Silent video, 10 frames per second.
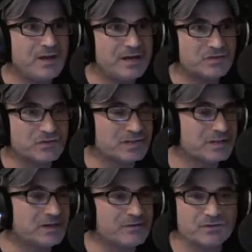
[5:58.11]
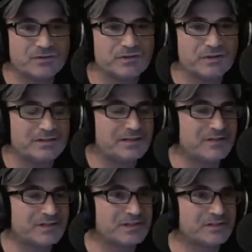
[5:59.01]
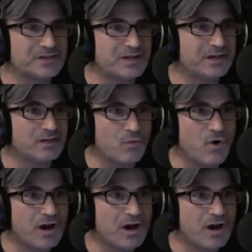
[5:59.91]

Is there, it's obviously there's nothing in the water.